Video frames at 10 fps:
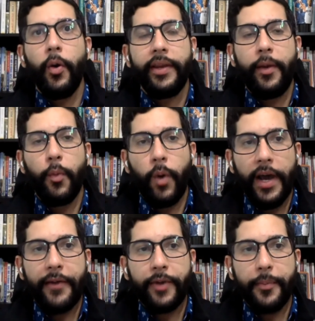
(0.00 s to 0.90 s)
only
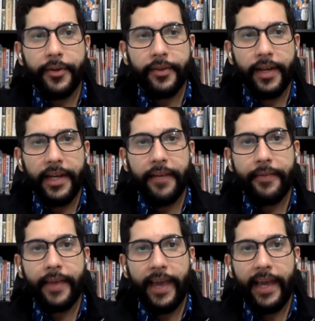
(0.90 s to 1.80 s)
one
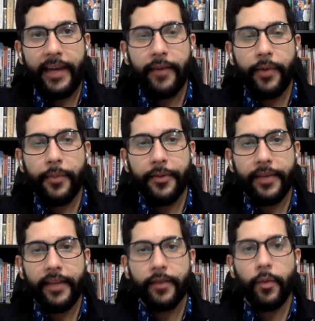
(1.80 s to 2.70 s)
representative can
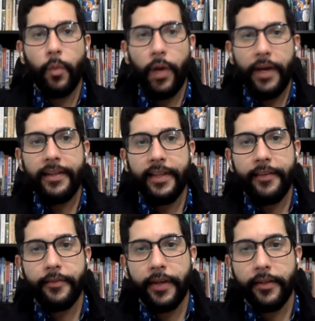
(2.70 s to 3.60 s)
represent one
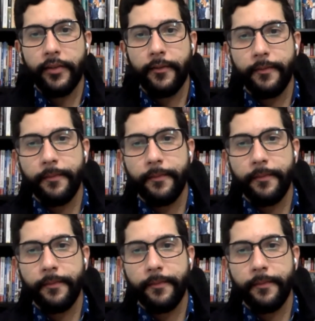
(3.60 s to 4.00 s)
district.